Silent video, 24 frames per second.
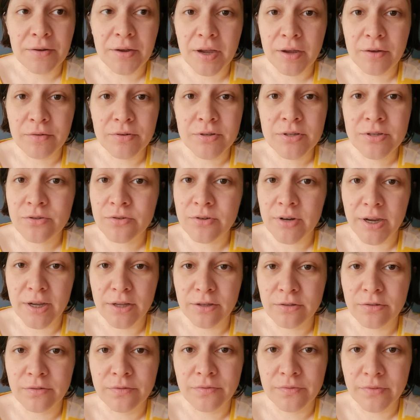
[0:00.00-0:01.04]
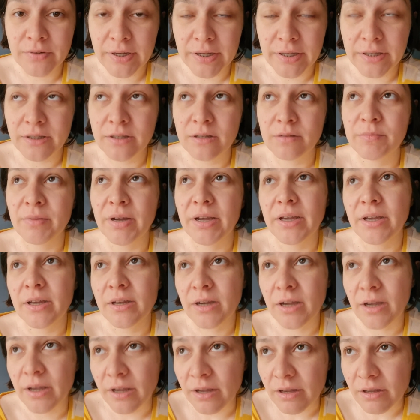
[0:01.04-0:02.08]
I was trying to find in my
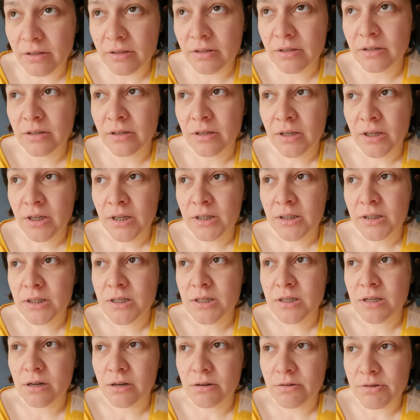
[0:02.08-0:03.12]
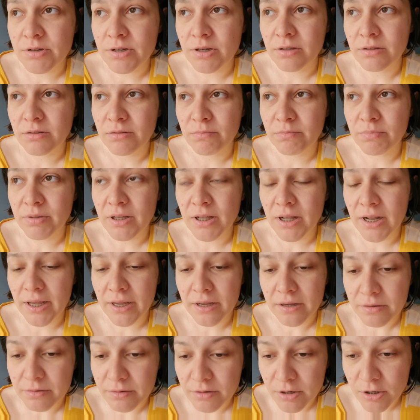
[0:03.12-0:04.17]
head the solution to be
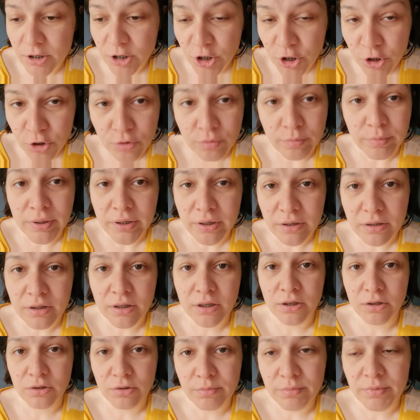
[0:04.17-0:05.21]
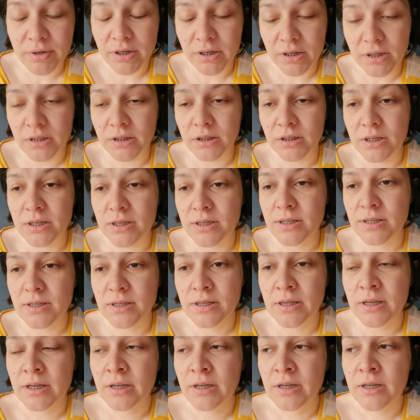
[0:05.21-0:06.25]
like human in this
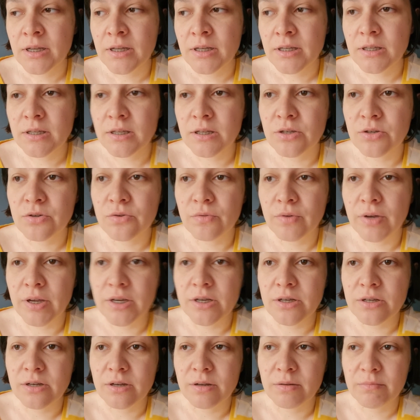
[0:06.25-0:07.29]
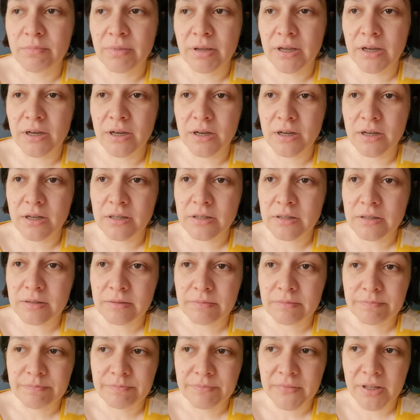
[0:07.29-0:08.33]
situation, because
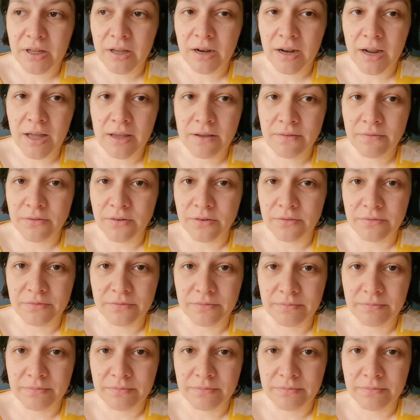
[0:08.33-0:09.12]
a life of